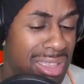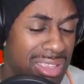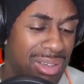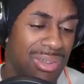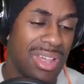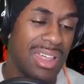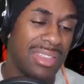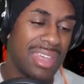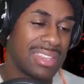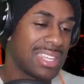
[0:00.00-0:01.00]
Yo,
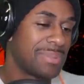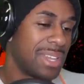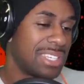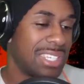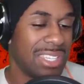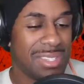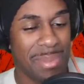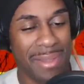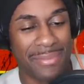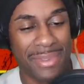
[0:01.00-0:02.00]
that's my shit. This is
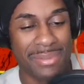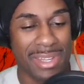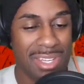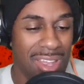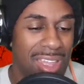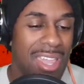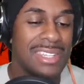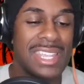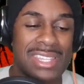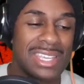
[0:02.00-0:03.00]
my song.
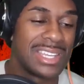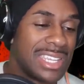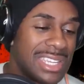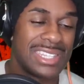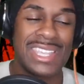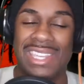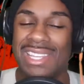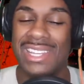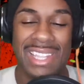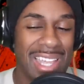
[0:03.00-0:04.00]
Take the lead.
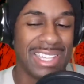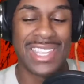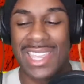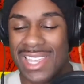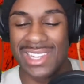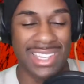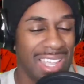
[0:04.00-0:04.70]
I take the